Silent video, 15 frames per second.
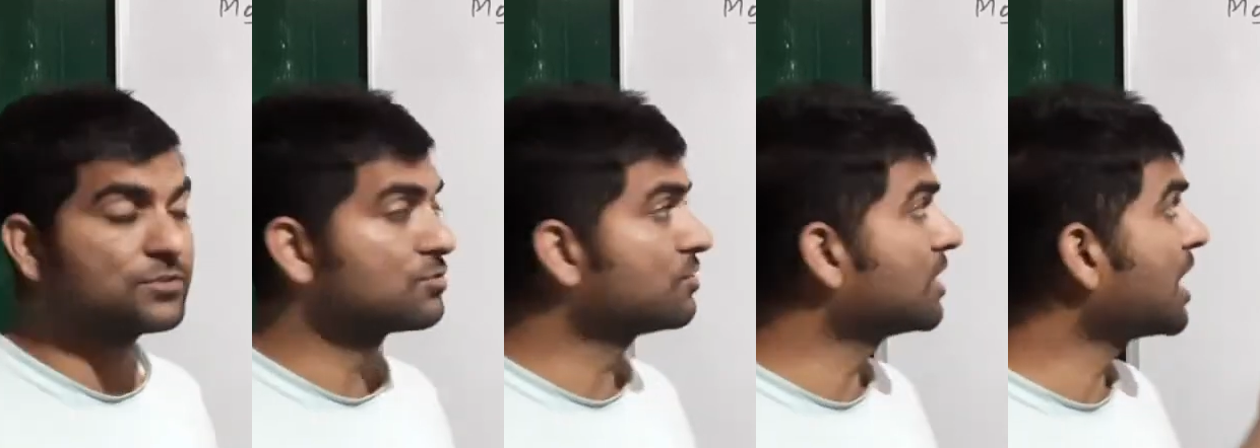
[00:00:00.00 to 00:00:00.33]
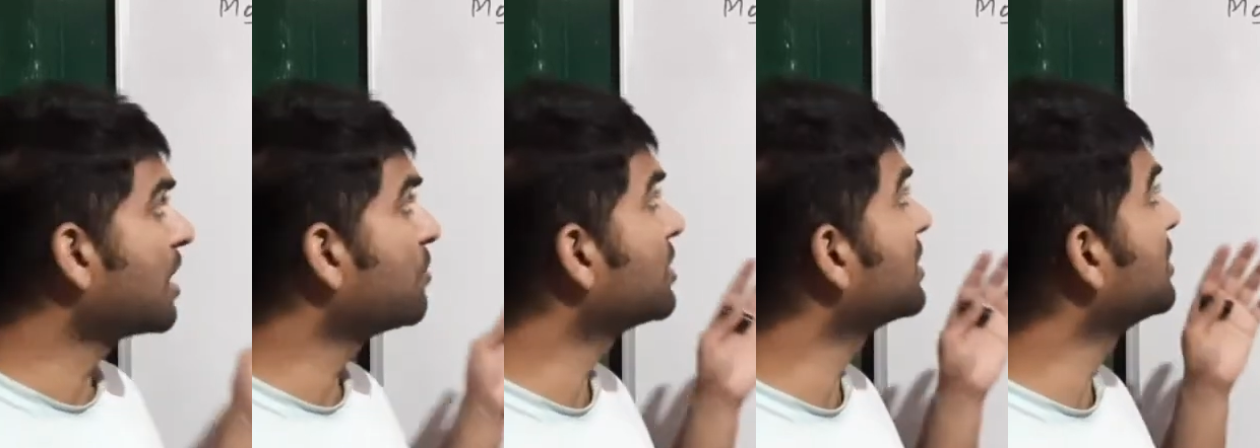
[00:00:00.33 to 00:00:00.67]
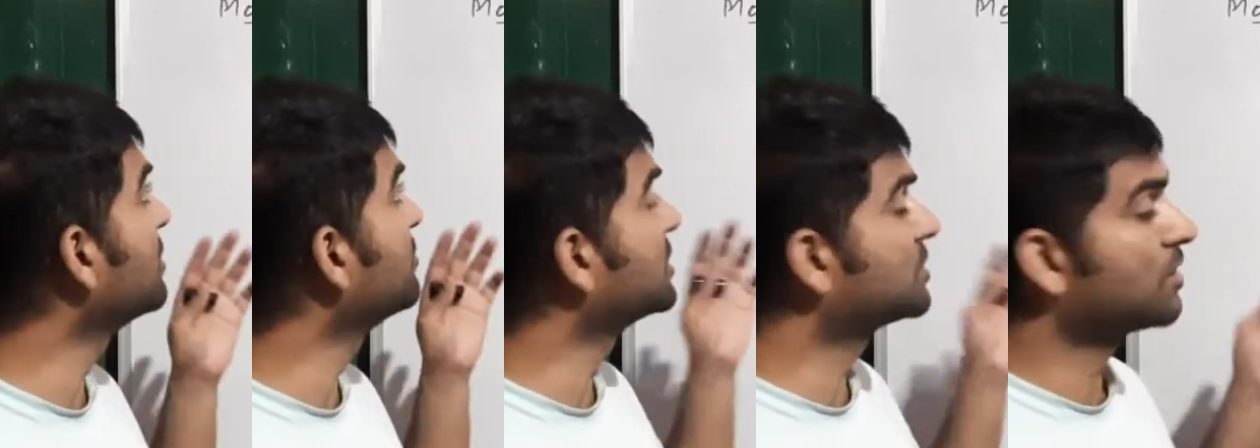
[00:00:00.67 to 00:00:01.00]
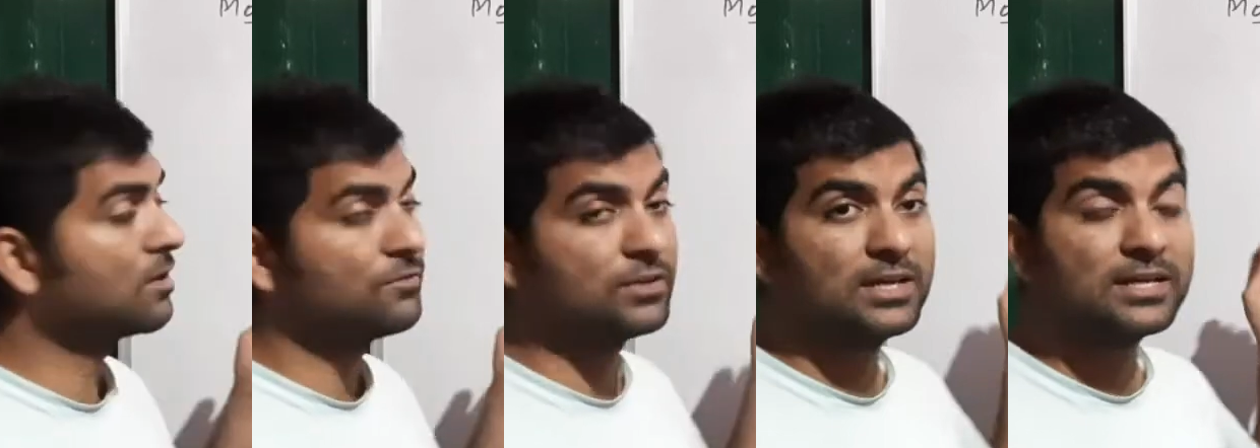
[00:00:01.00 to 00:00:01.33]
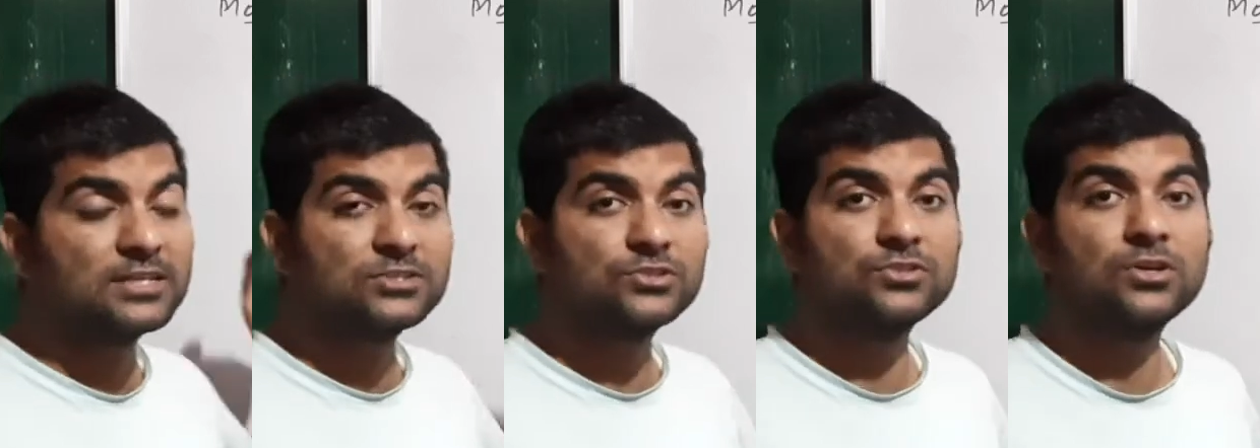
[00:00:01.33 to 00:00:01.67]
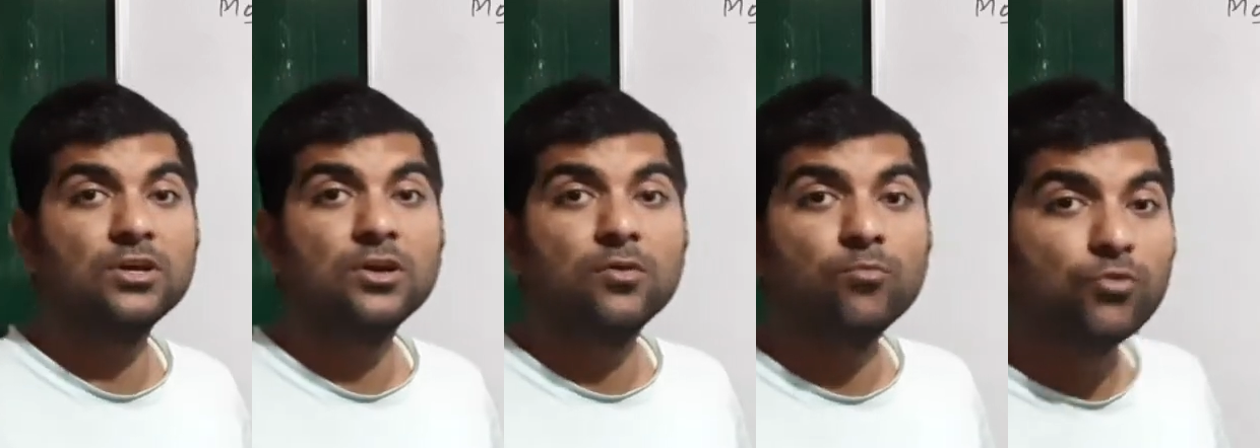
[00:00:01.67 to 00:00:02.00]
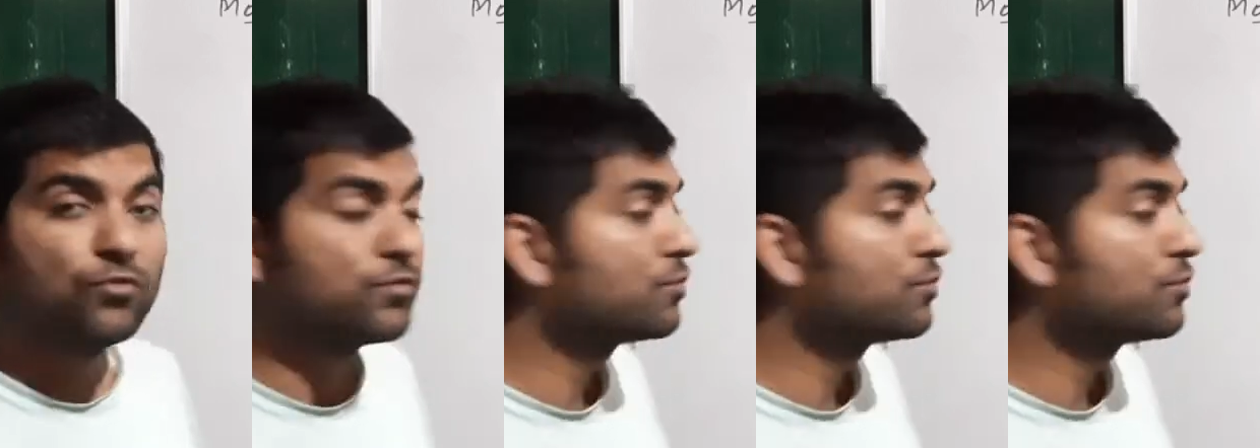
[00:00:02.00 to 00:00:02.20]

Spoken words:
So now we will be solving. Let us move